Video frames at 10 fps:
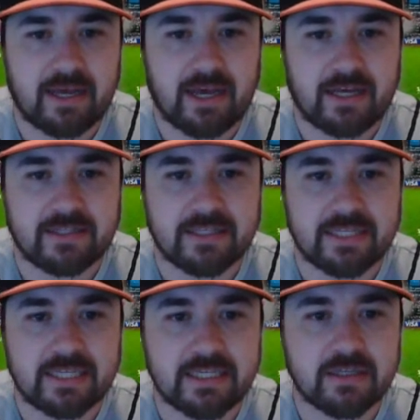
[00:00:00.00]
I think
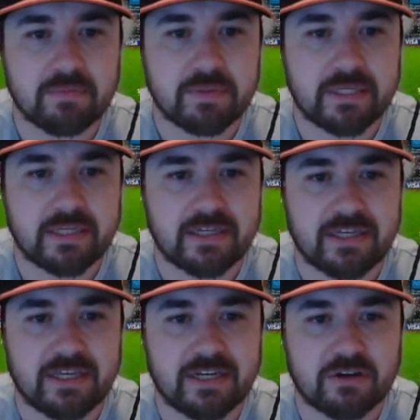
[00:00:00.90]
he could be
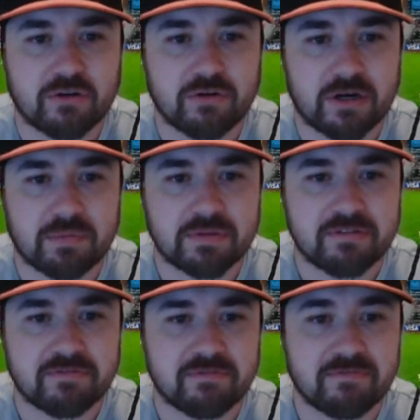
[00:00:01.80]
an
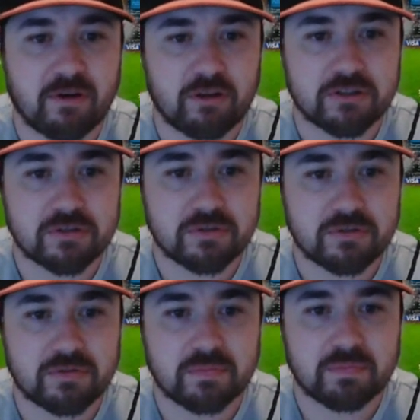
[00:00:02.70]
incredibly
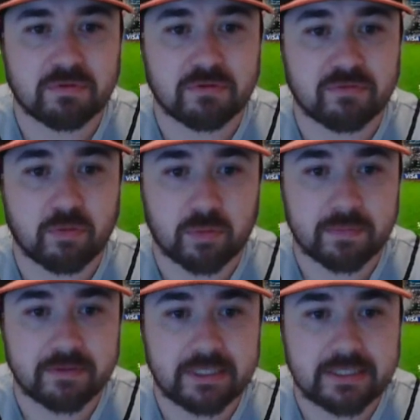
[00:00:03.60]
volatile
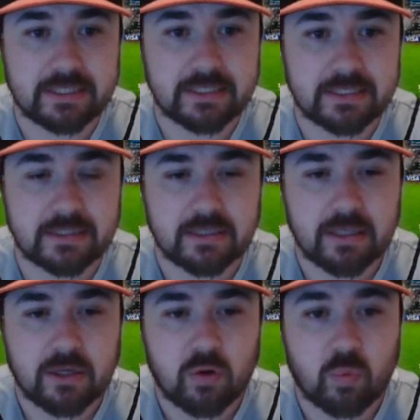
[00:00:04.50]
performer this season
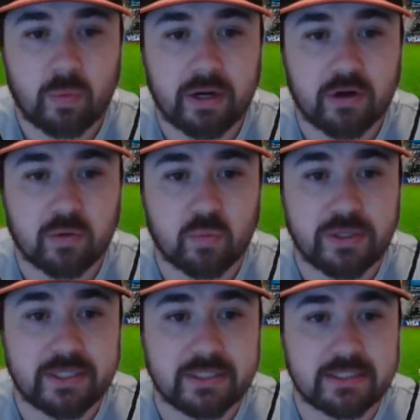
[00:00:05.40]
where
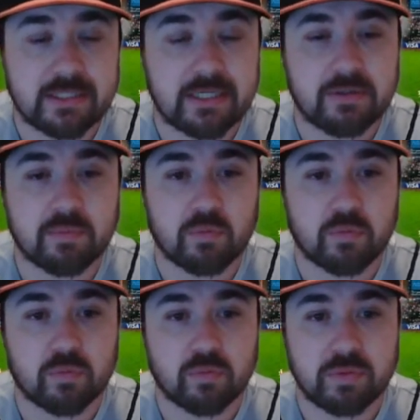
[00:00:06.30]
we could see him
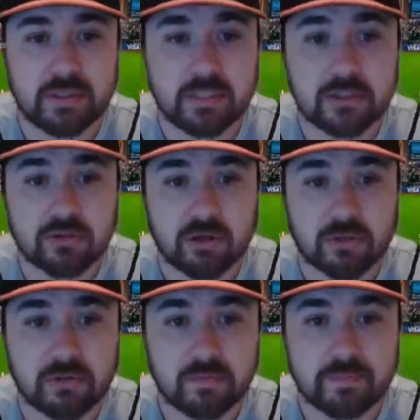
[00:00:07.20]
really
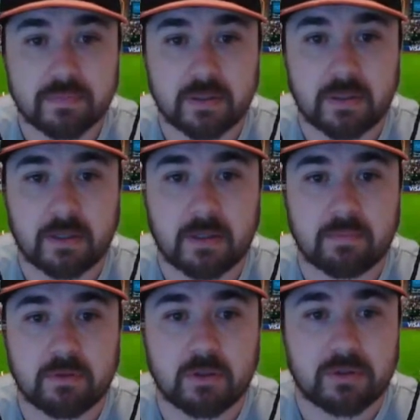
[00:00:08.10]
struggle.
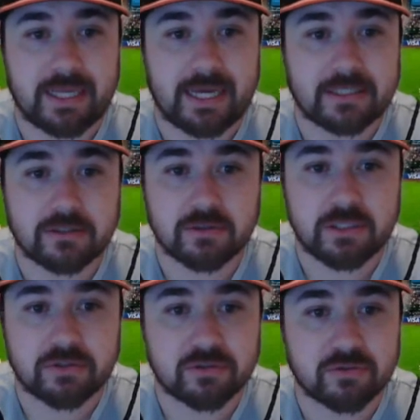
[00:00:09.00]
Last year
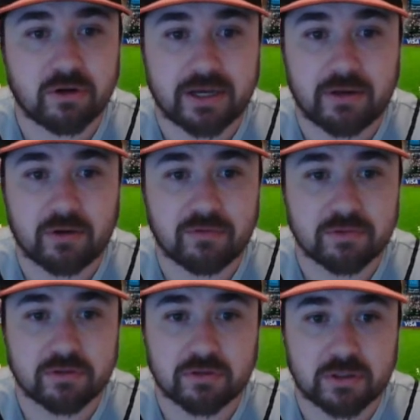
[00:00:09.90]
he struck out over
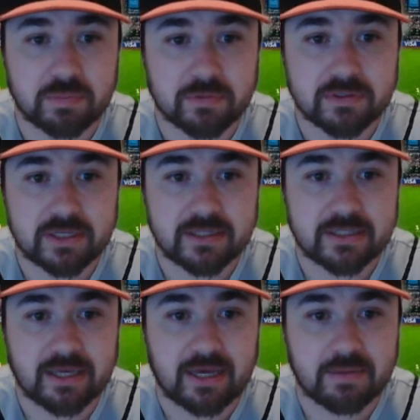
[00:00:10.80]
30% of the
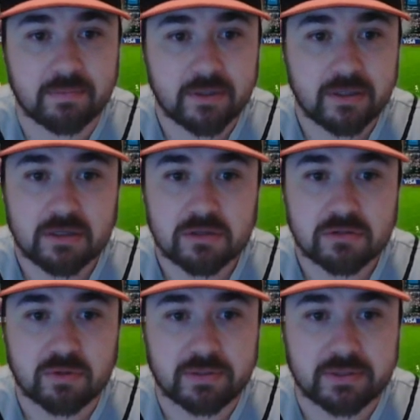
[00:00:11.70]
time
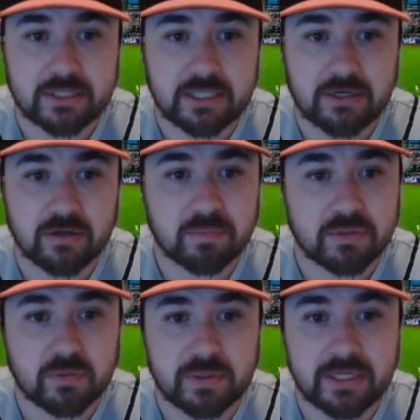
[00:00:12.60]
throughout the year
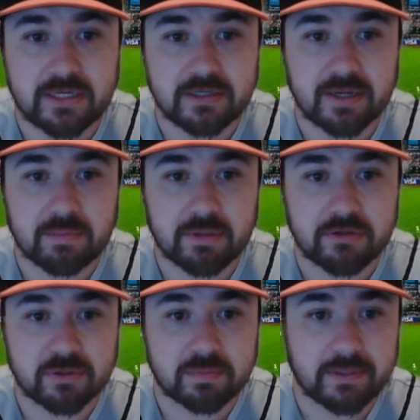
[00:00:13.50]
between AA,
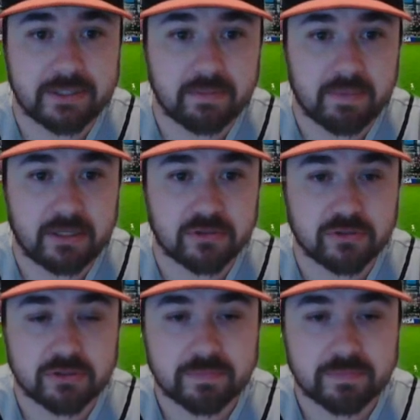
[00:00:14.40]
AAA, and the majors.